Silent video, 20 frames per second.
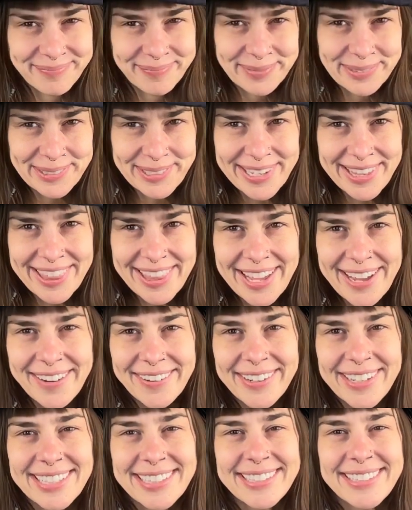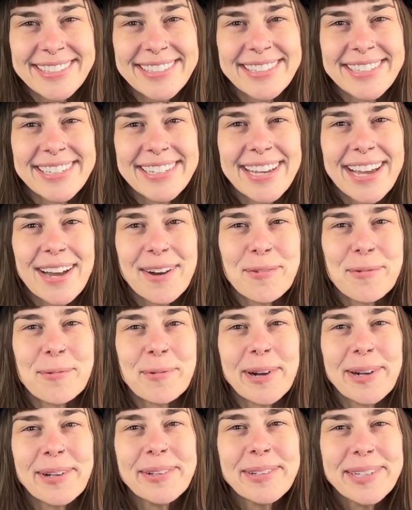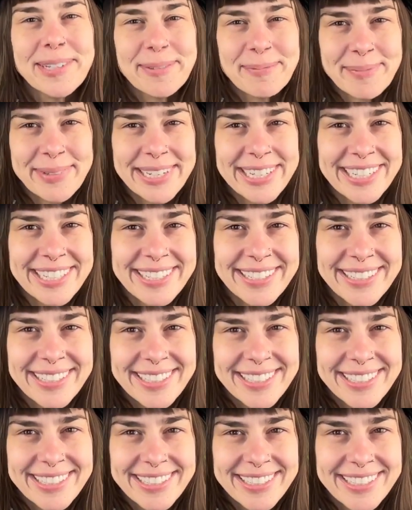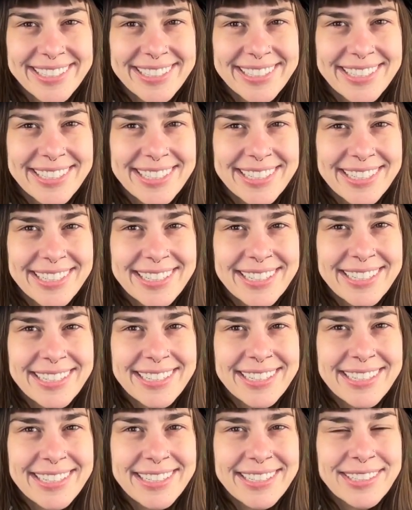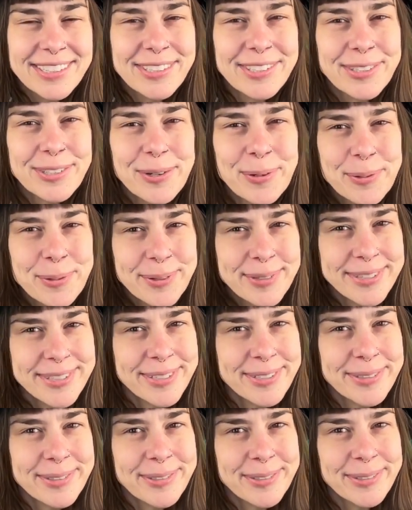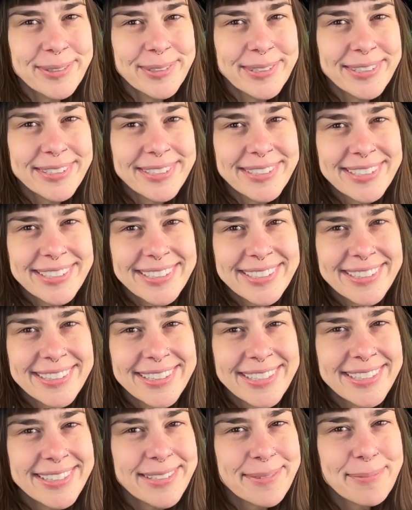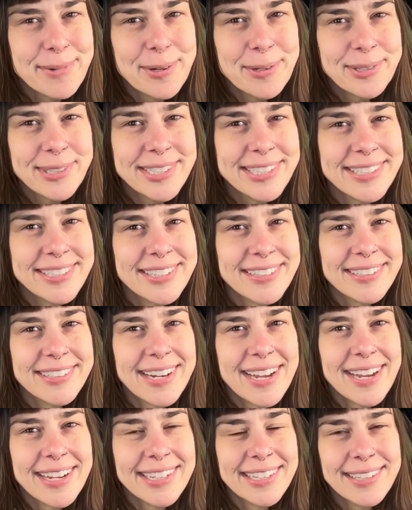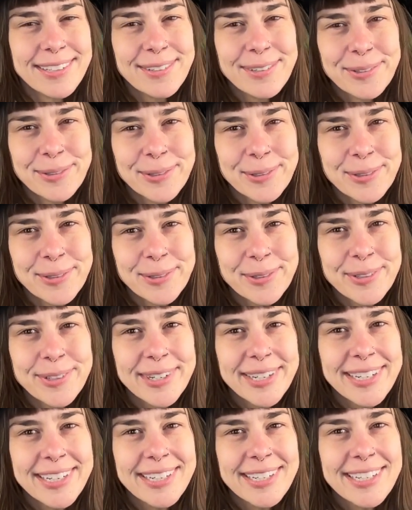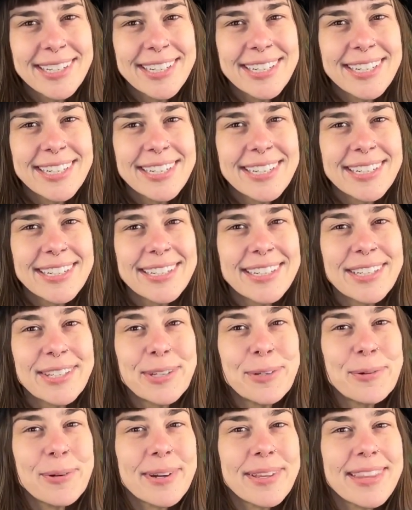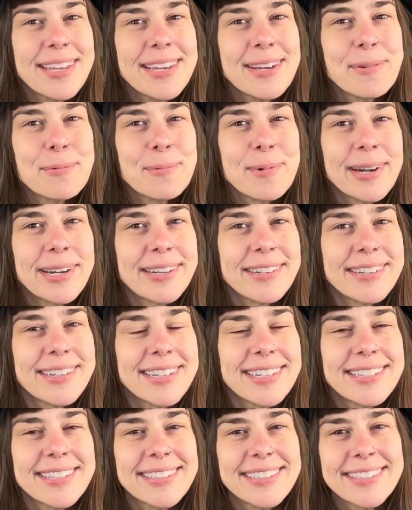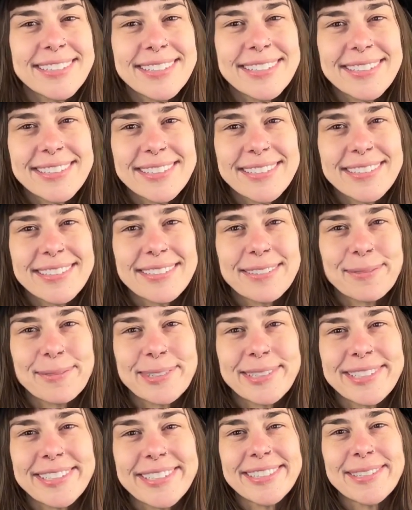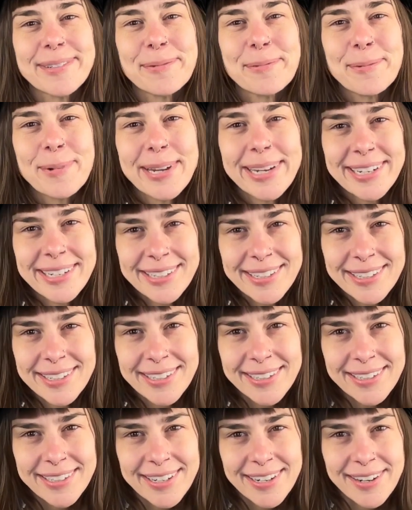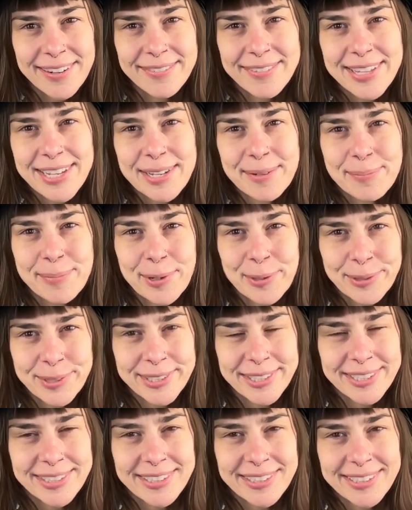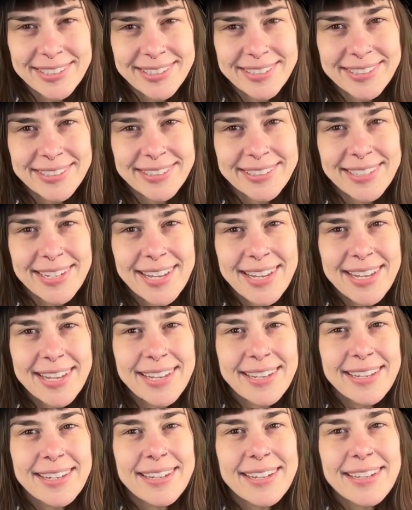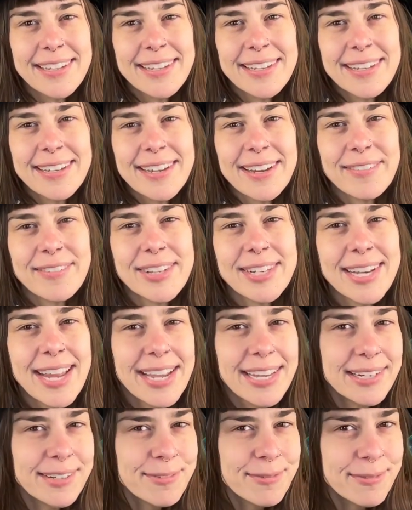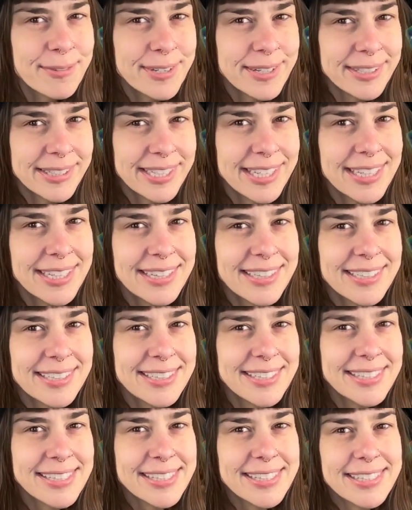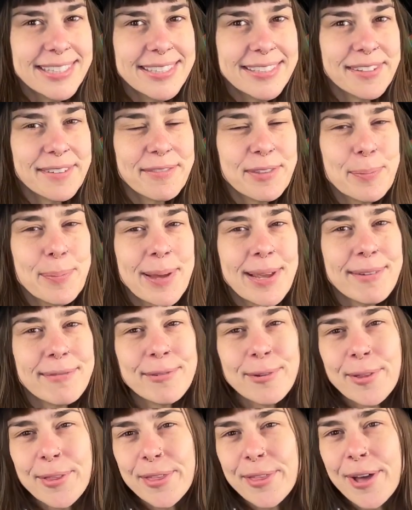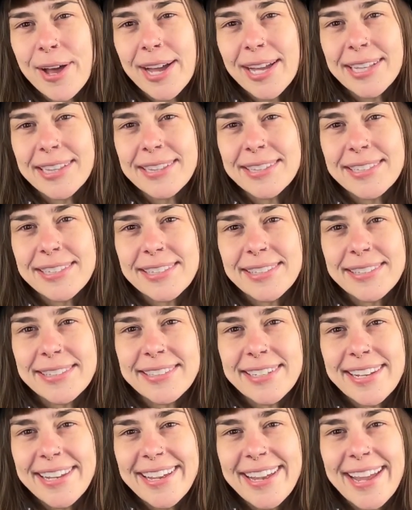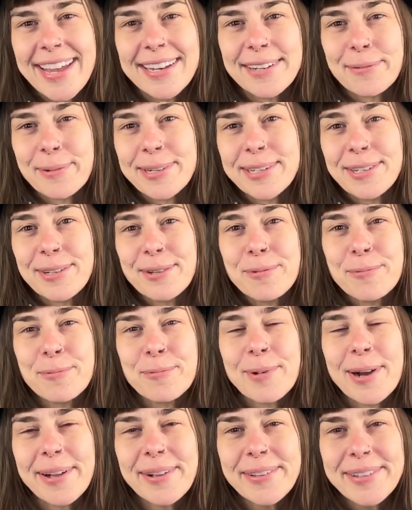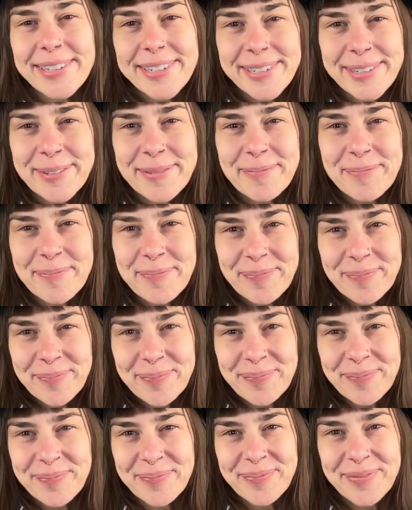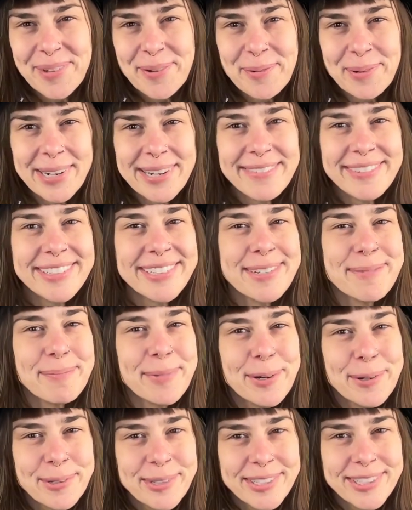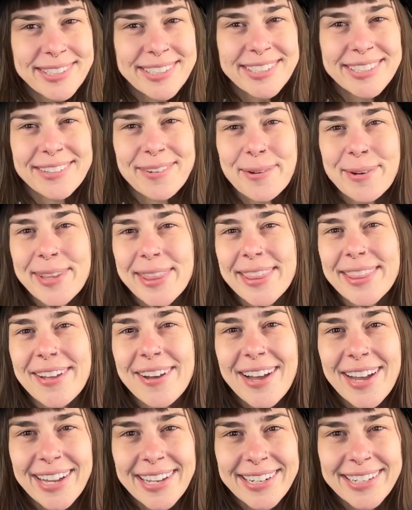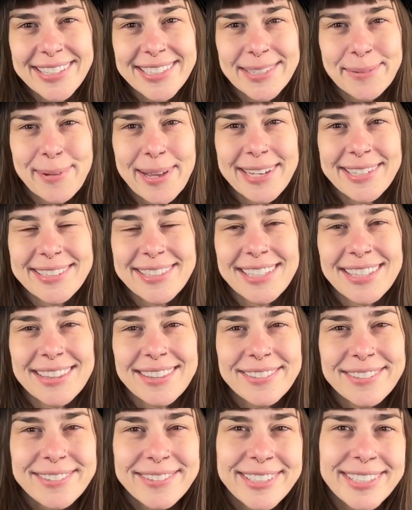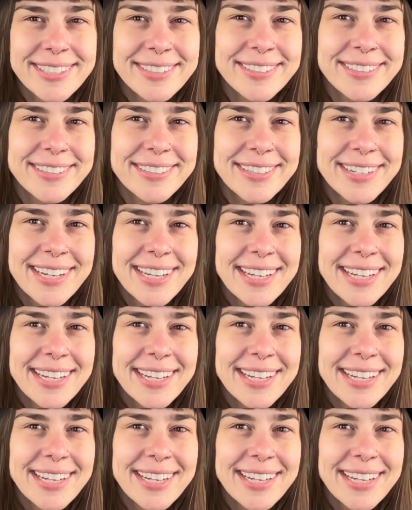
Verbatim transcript: Breathe out and see how welcoming shows you these emotions are not you. You are the awareness, which aware of the emotions, of the negative feelings, of the painful thoughts. And when you welcome whatever emotion or thought is passing through you,